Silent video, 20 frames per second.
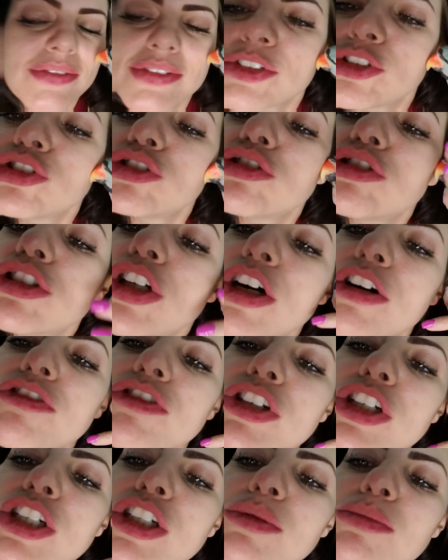You know
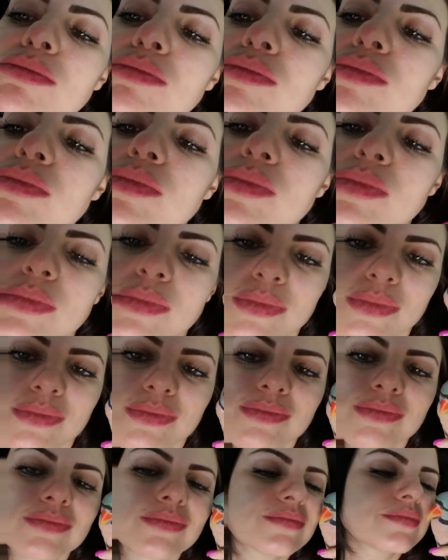that. I guess we have a
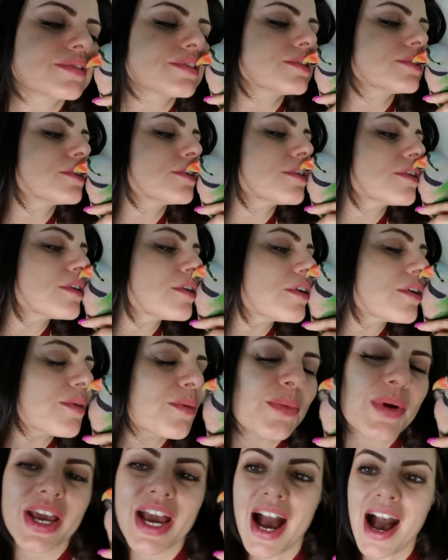newcomer.
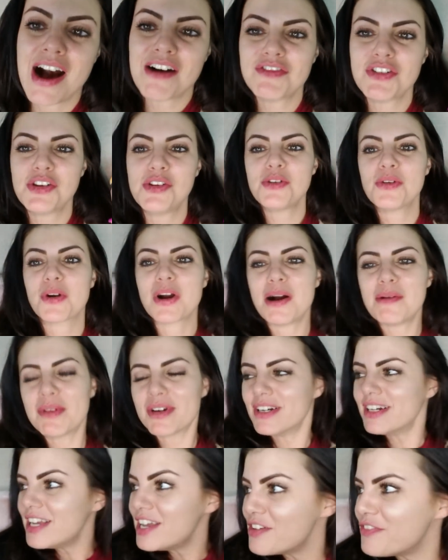We have a
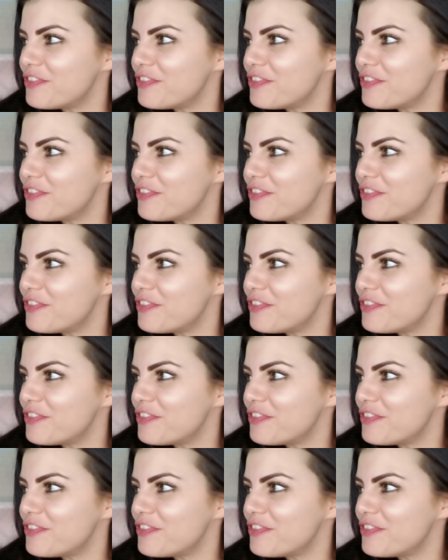newcomer, and